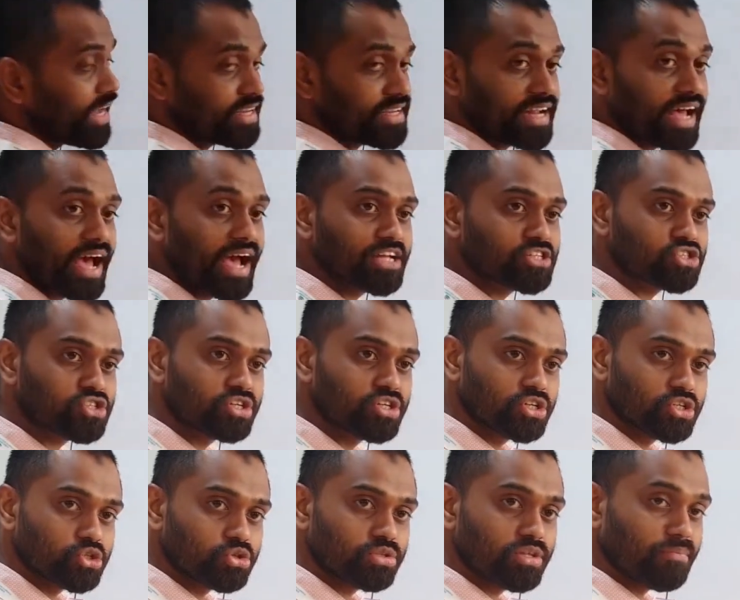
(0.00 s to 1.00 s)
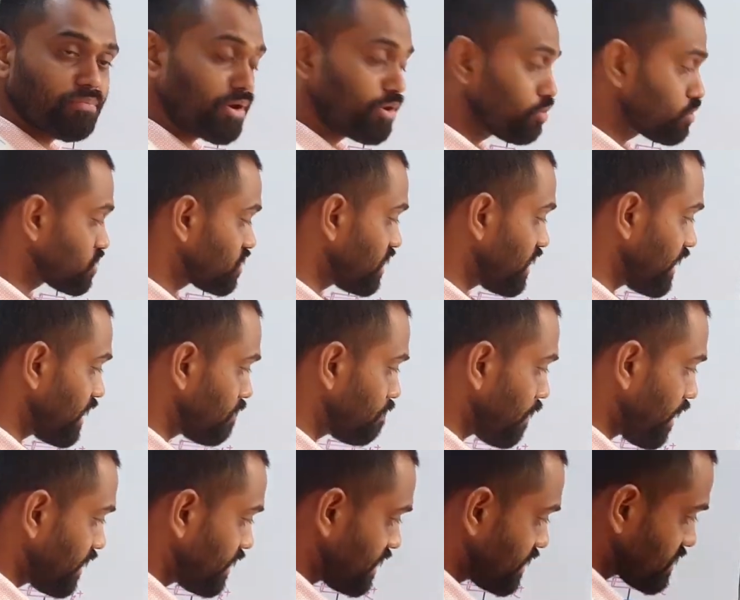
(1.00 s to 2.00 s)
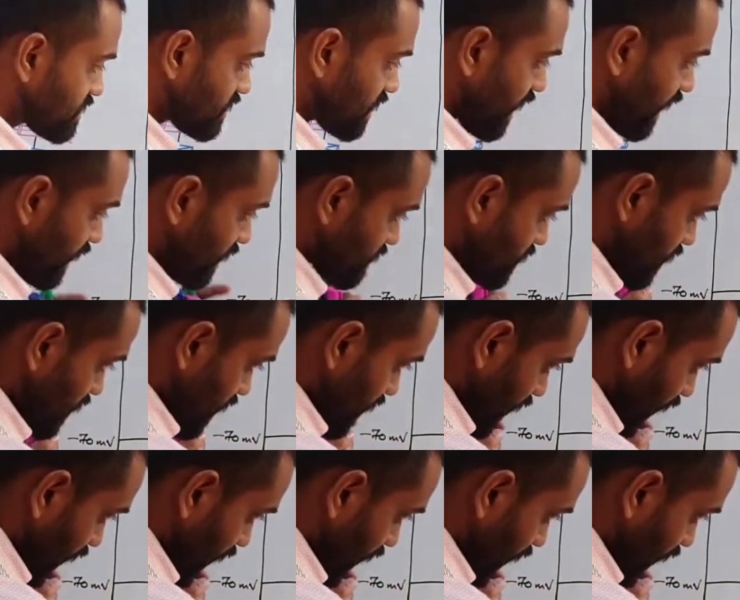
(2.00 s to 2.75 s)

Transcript: attach to the myosin head binding site.